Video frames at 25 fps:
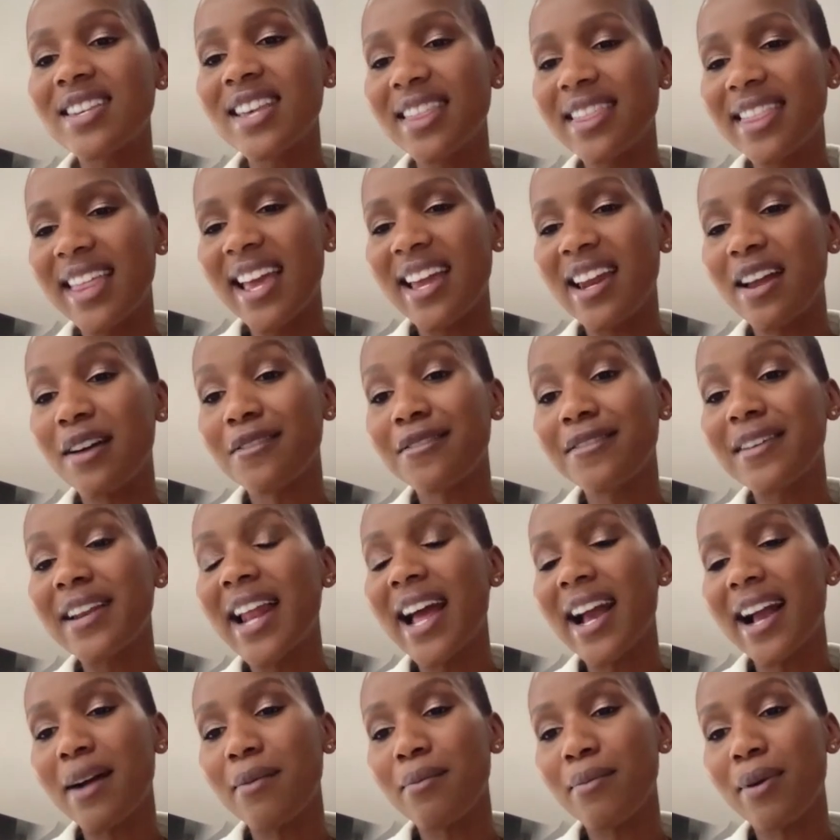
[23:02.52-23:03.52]
sit there and I'd feel
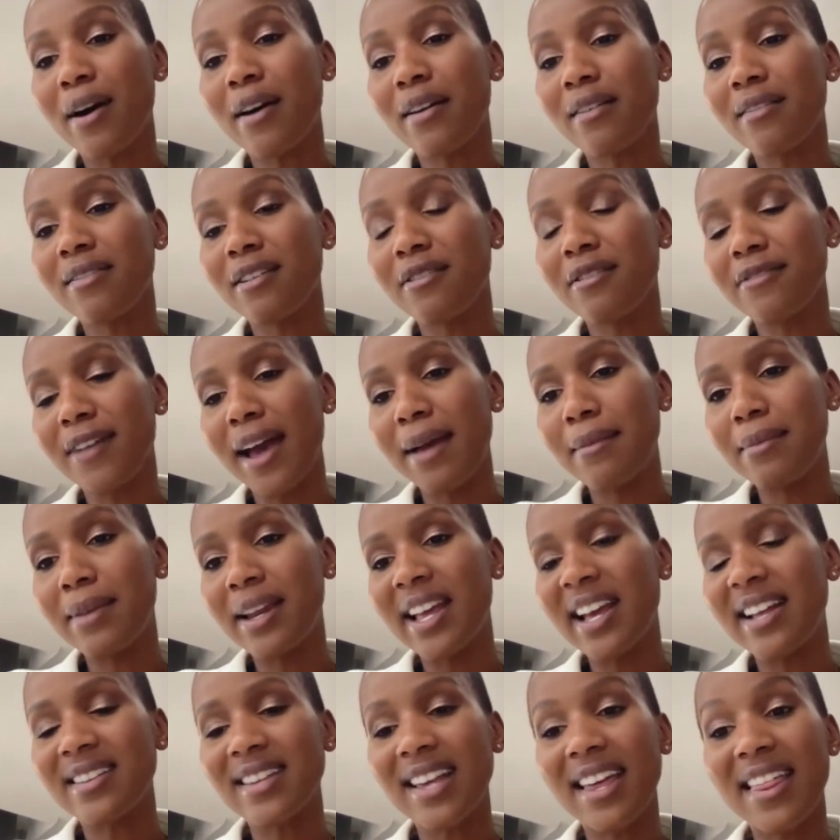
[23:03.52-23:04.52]
like I'm part of the
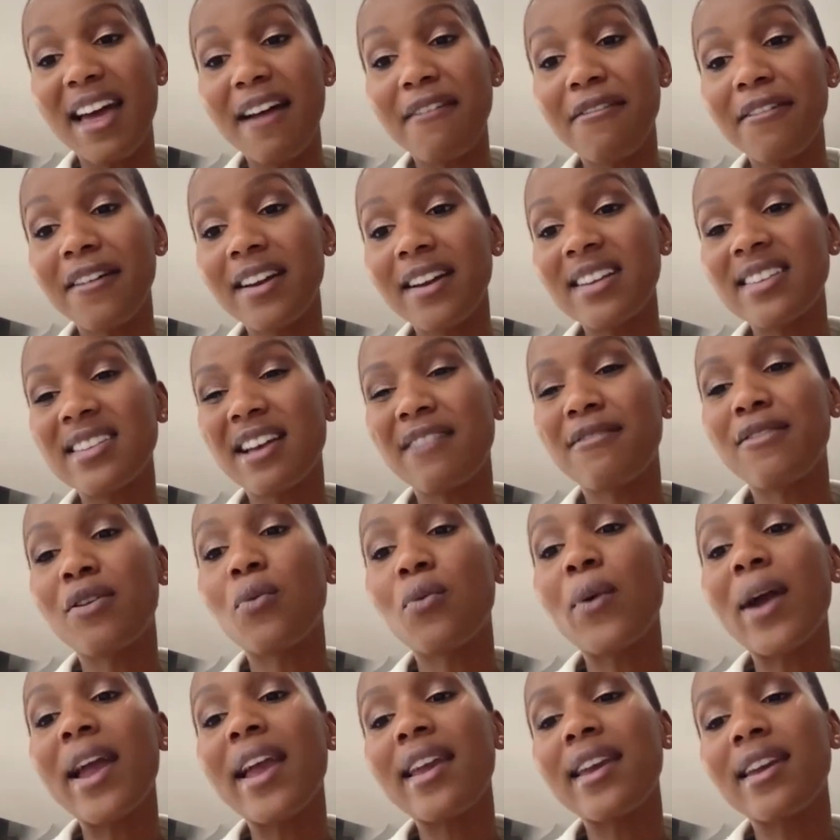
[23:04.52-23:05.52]
family. And South Africans have a
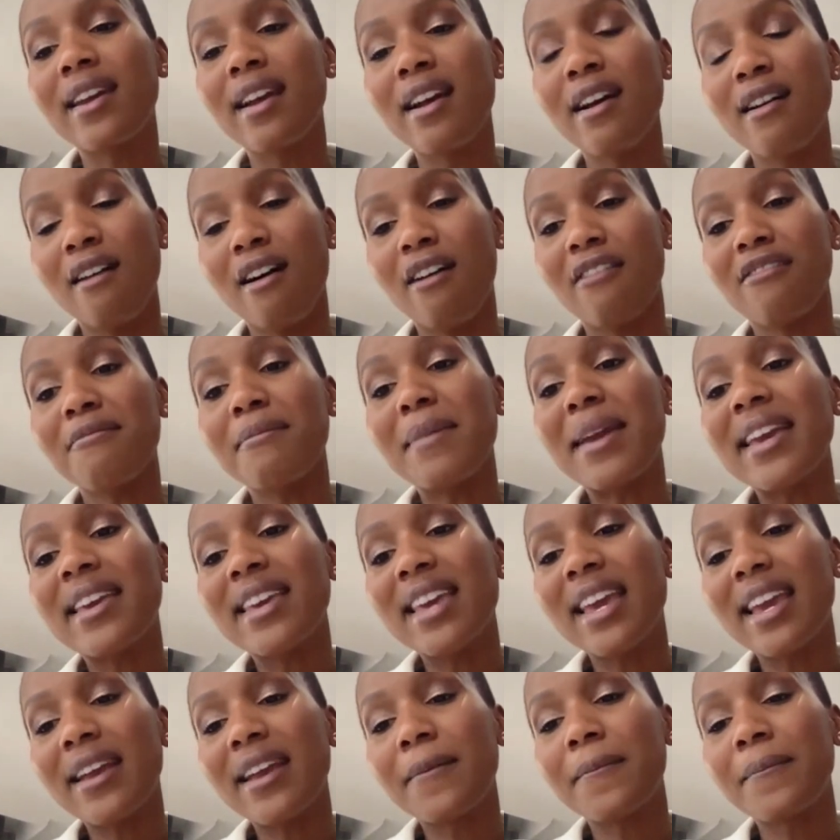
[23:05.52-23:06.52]
way of
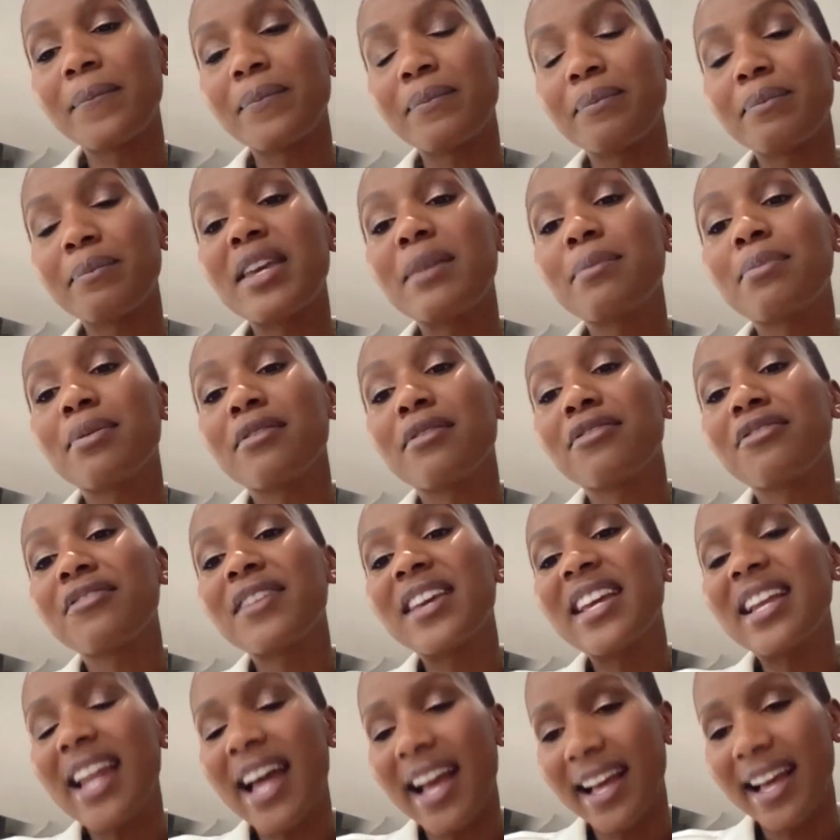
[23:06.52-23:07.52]
making people
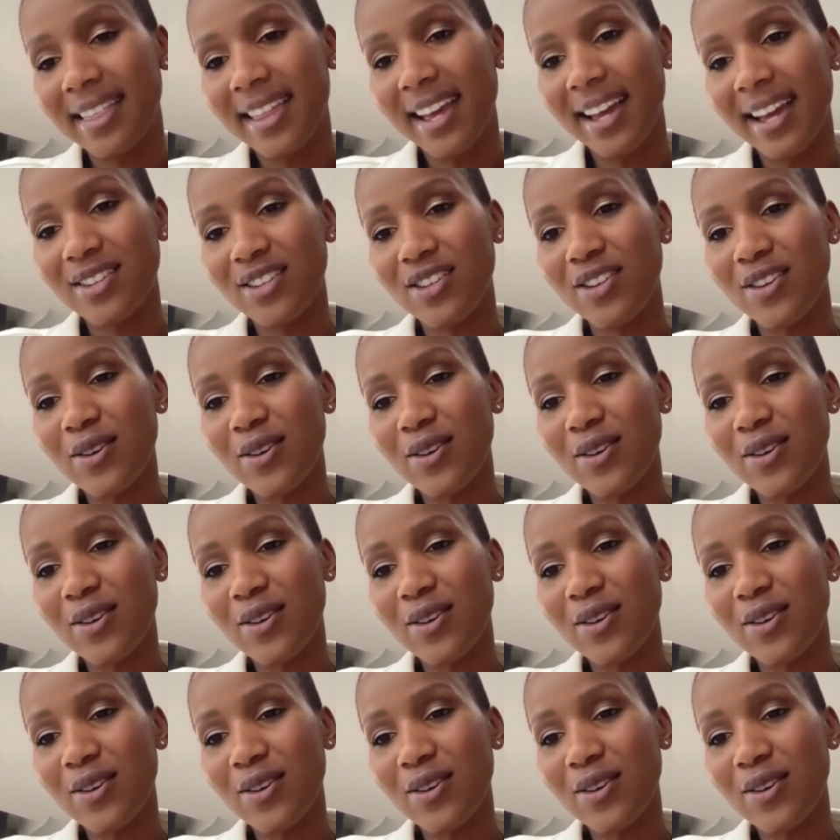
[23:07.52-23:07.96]
feel like that.